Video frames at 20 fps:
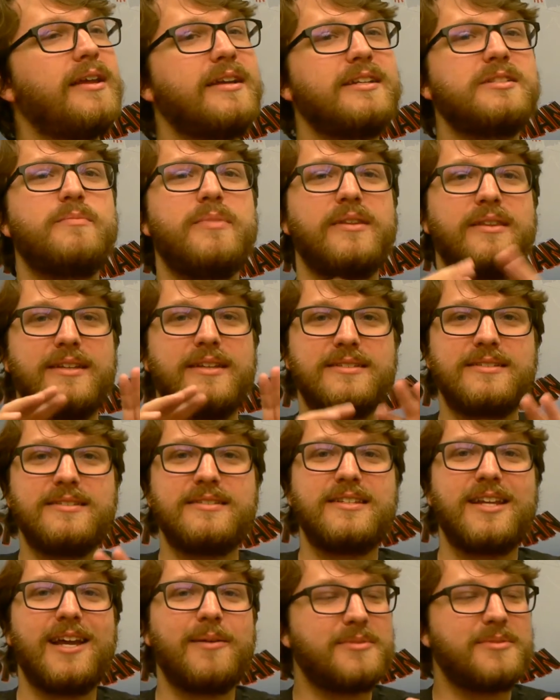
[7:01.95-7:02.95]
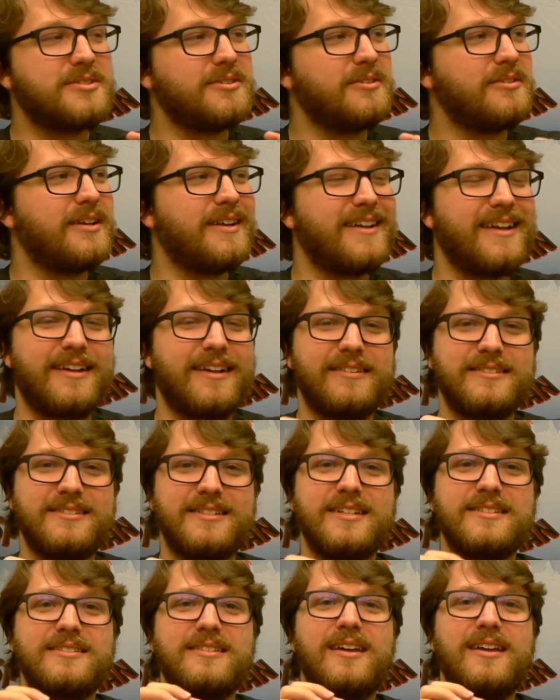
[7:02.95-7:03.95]
things, but this is the episode that kind of
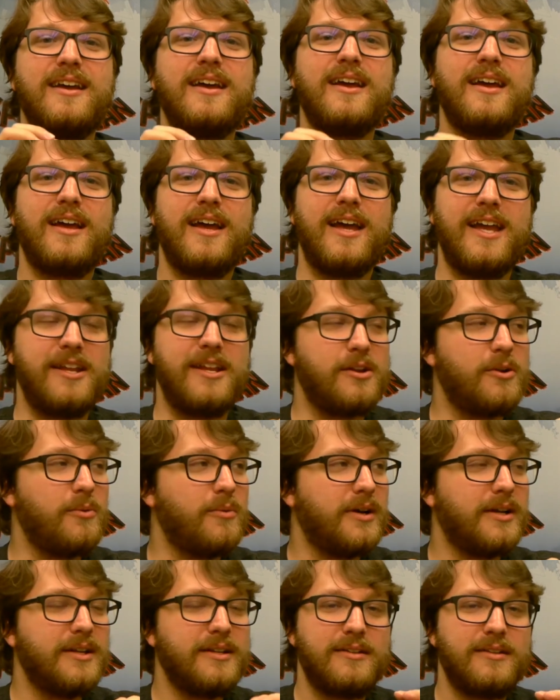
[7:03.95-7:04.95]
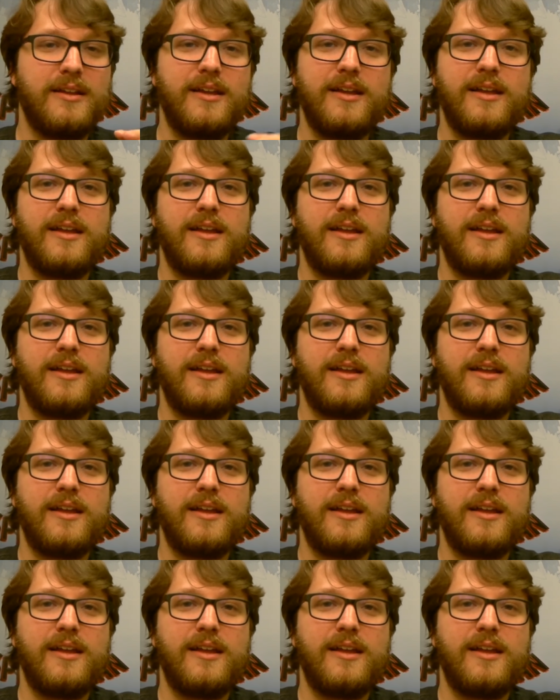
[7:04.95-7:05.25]
says, hey, you know what?